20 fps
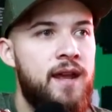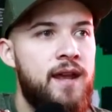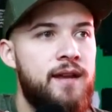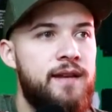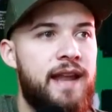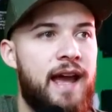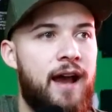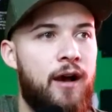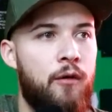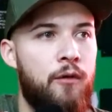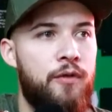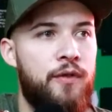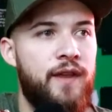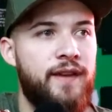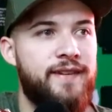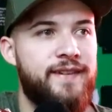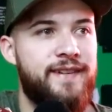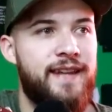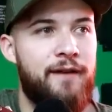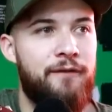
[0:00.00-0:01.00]
Now,
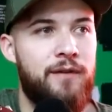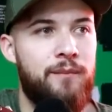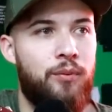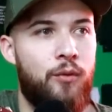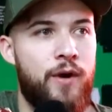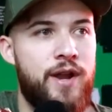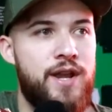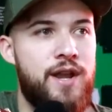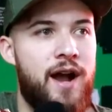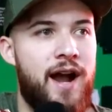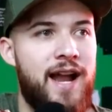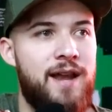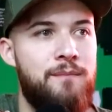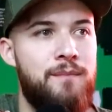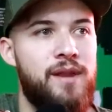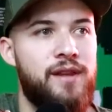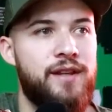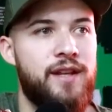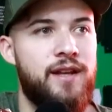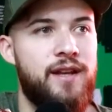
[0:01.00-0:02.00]
this 7.9
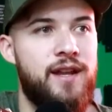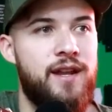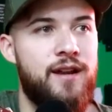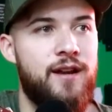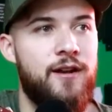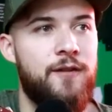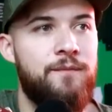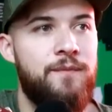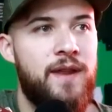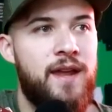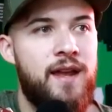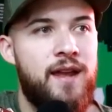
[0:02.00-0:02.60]
million here,